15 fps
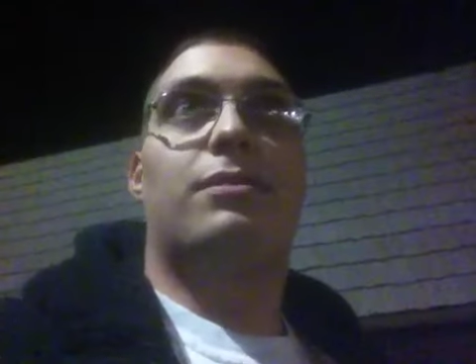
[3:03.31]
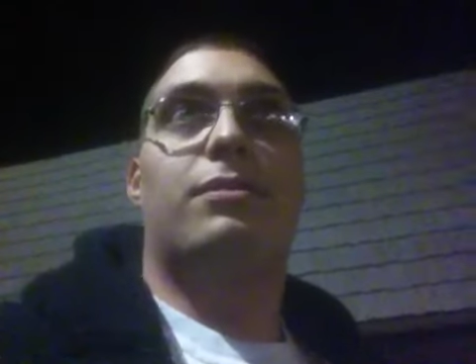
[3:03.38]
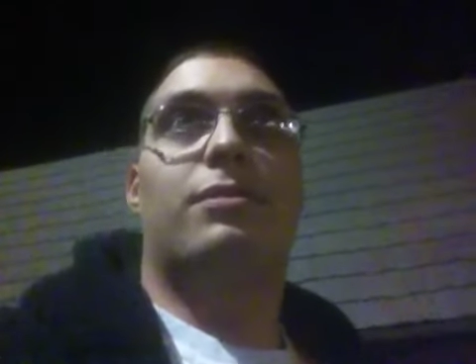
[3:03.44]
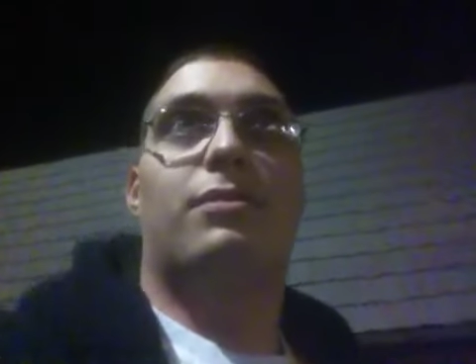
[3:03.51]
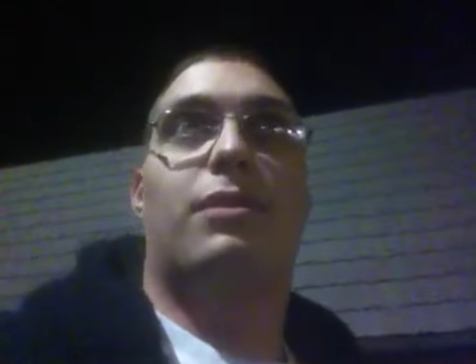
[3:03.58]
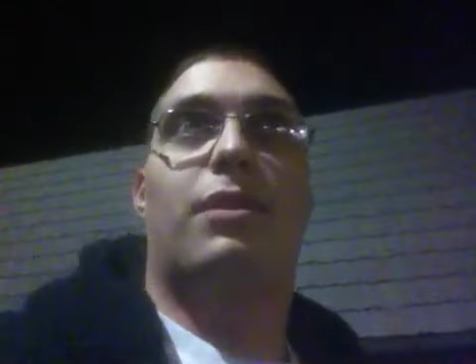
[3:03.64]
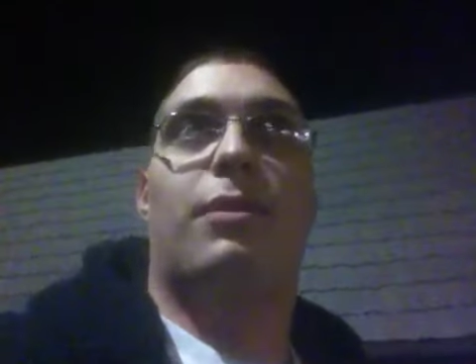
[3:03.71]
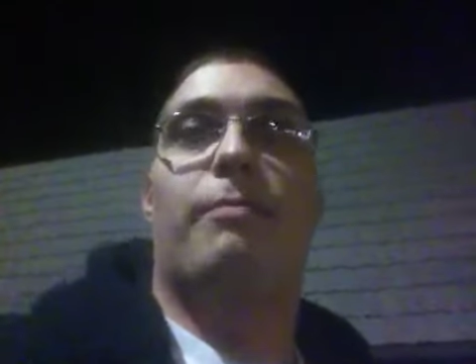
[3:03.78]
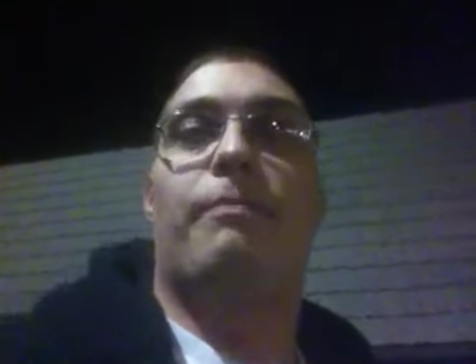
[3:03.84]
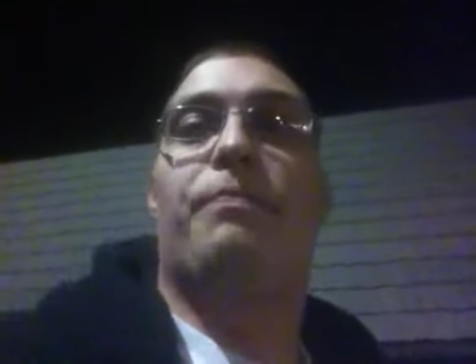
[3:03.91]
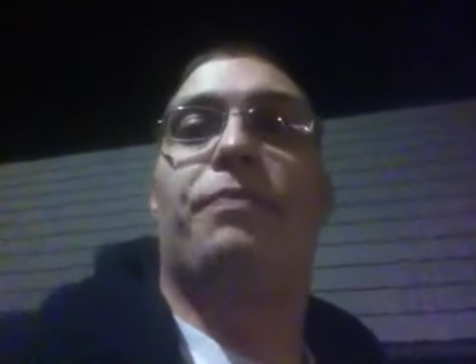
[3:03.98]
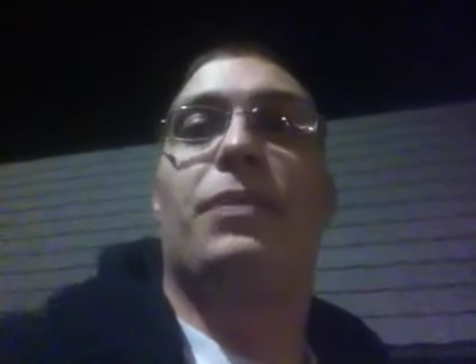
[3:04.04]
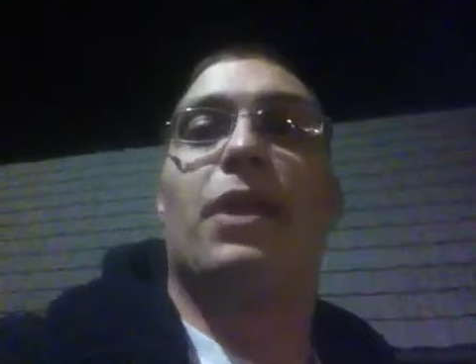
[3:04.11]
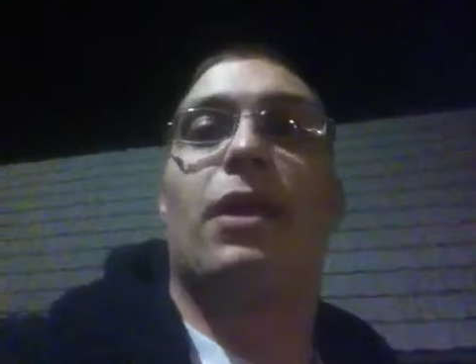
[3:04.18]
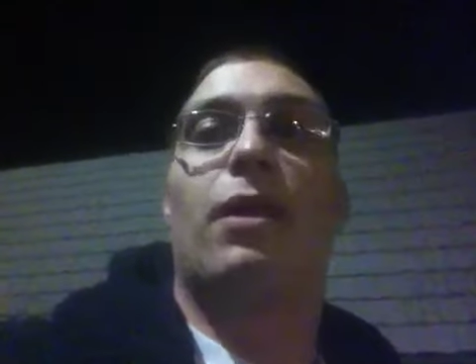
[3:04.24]
So,
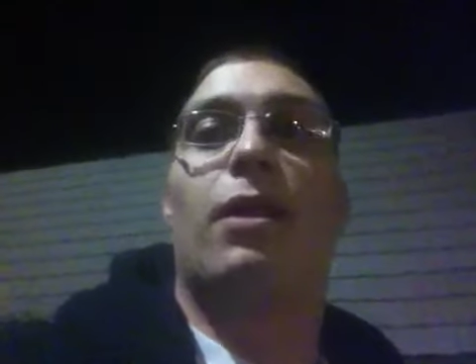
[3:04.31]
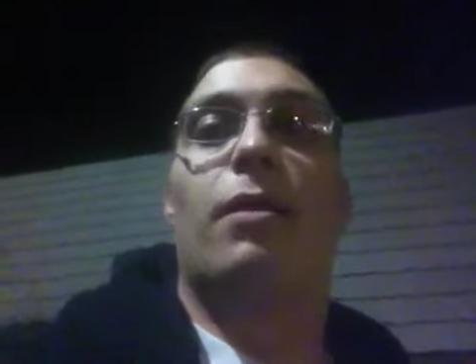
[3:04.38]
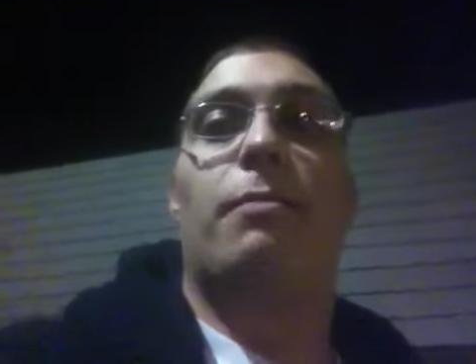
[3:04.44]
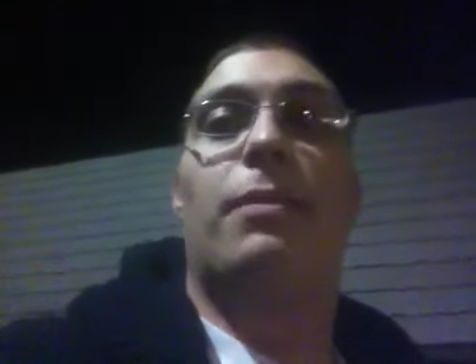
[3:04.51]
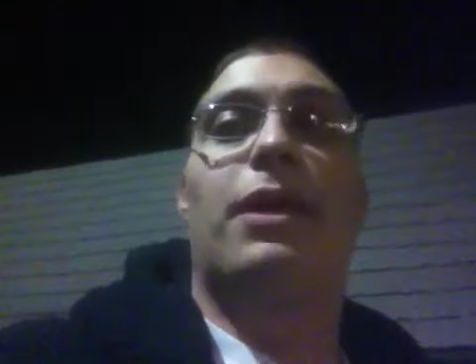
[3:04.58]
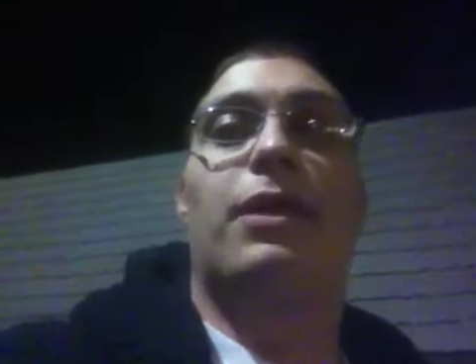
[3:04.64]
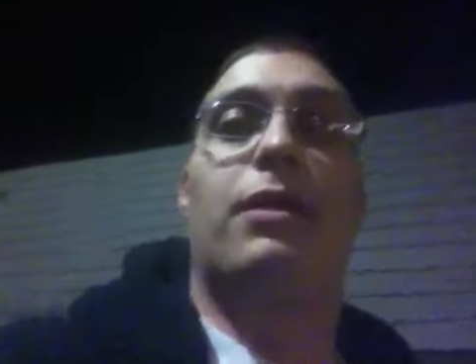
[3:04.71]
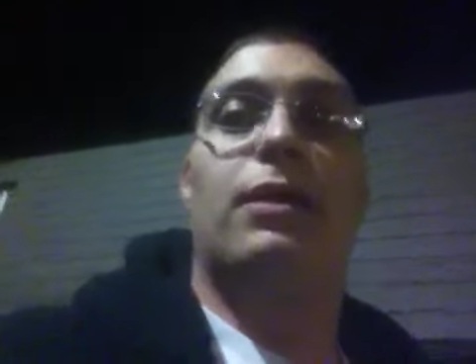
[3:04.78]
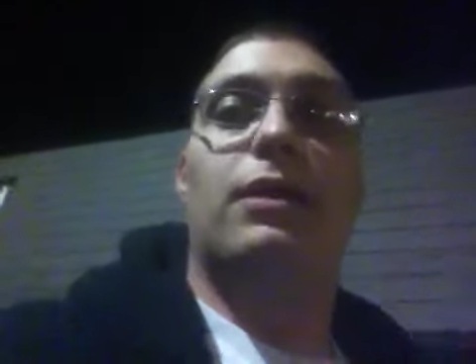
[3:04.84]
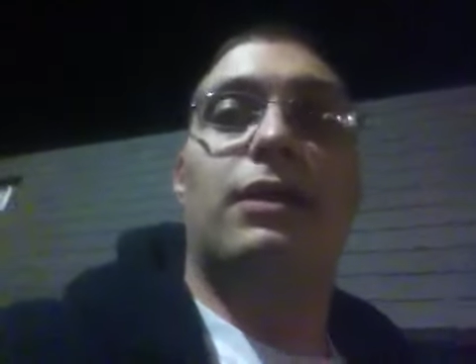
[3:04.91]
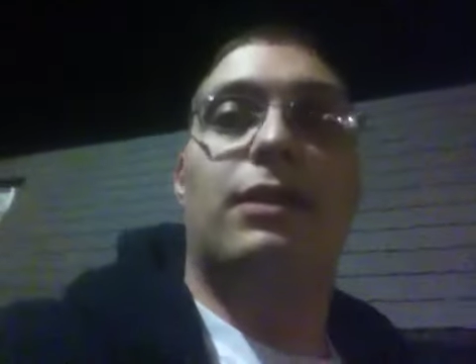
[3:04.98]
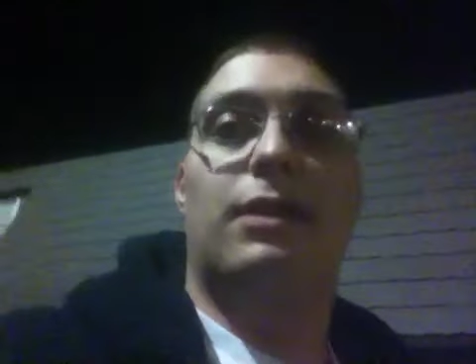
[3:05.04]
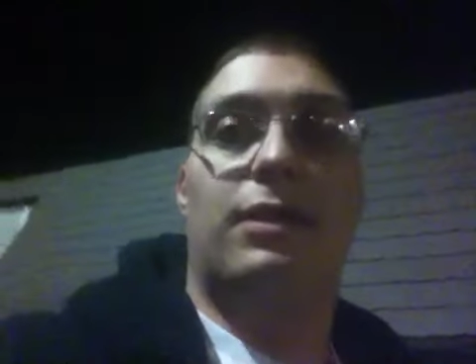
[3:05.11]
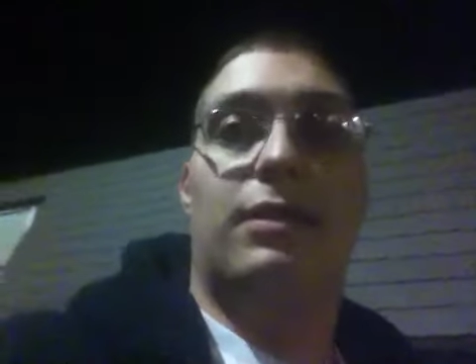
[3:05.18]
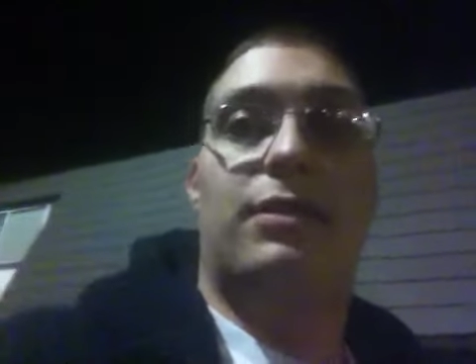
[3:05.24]
but
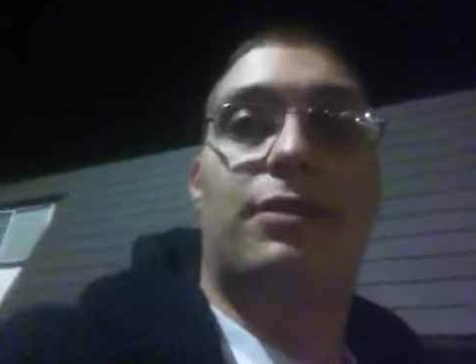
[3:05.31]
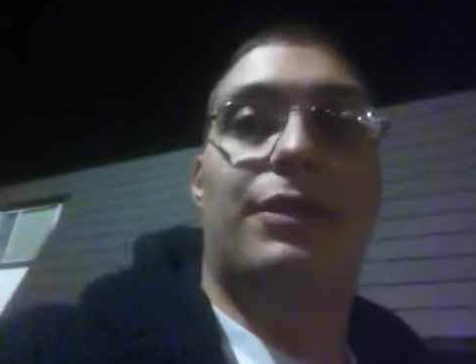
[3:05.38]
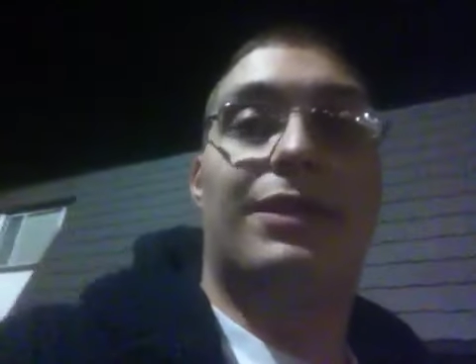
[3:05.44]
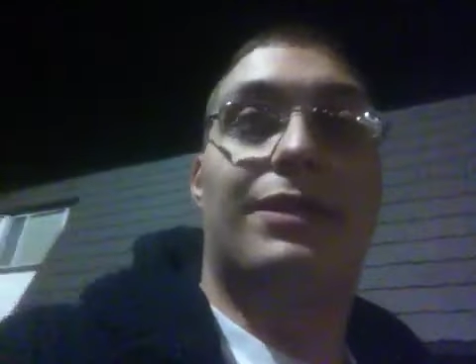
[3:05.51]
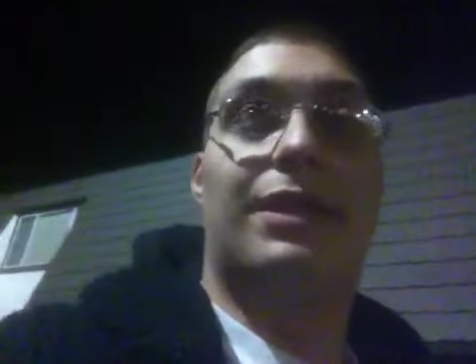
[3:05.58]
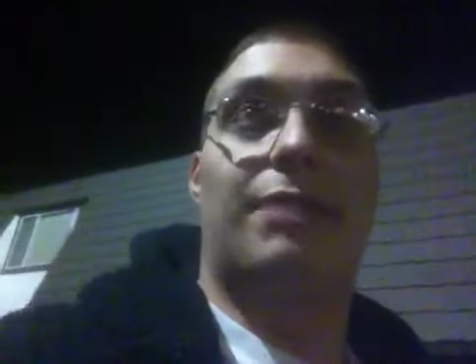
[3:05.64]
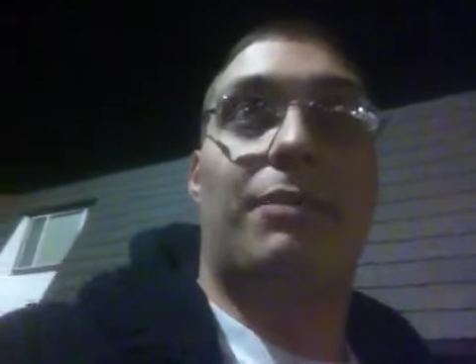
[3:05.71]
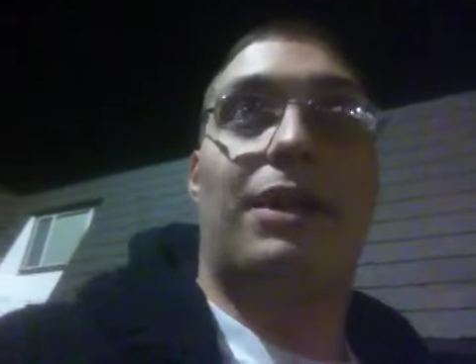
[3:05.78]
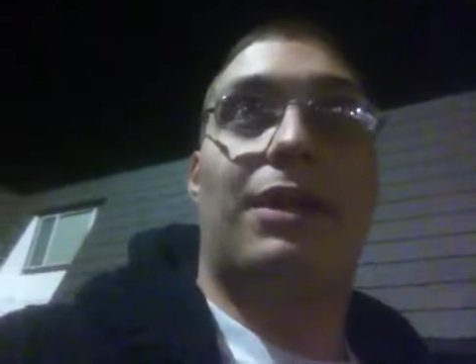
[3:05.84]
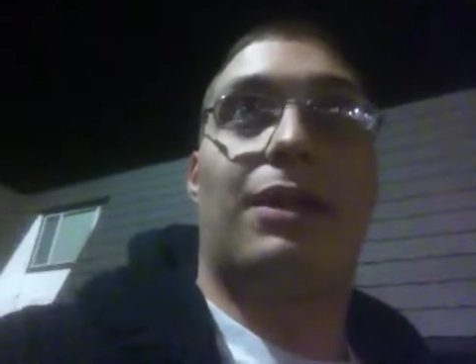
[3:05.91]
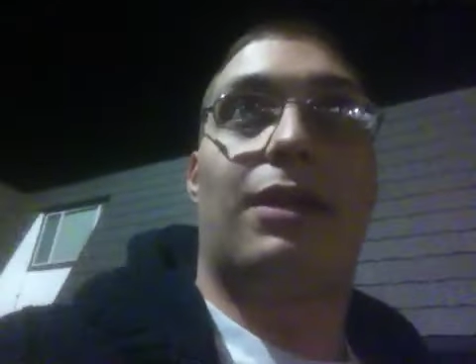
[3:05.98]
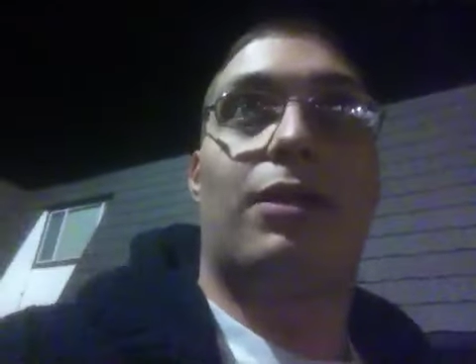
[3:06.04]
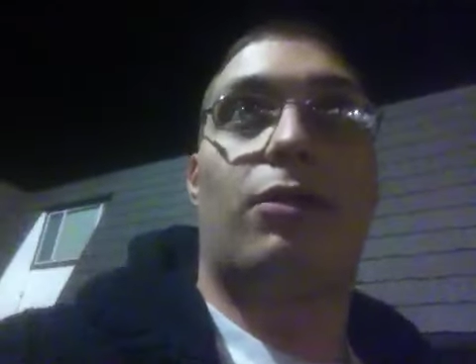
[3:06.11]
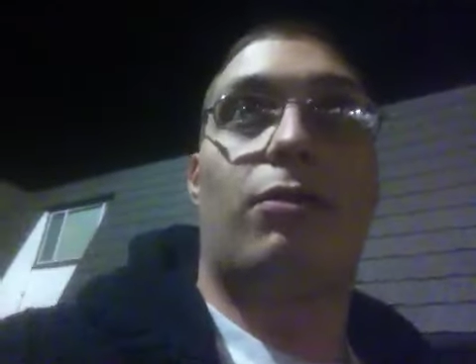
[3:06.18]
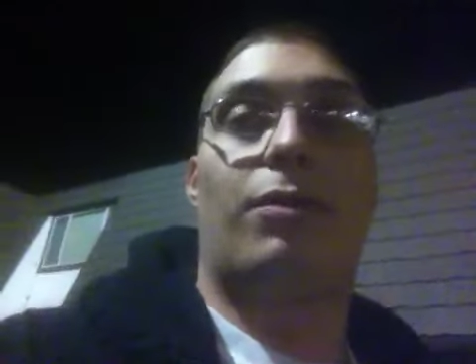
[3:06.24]
until next time, I
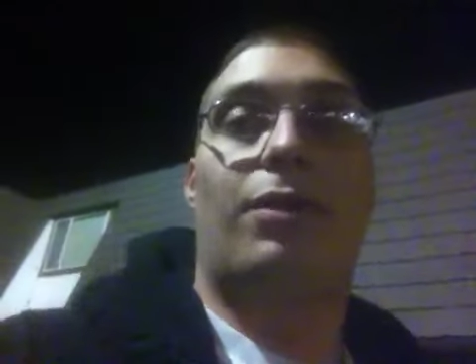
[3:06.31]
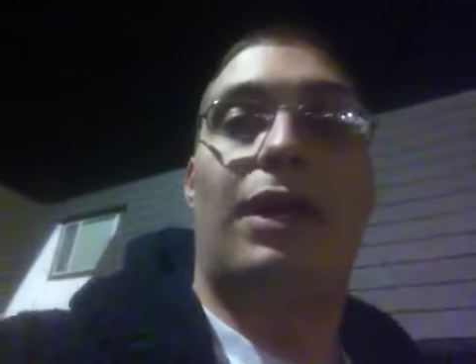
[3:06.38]
gotta go,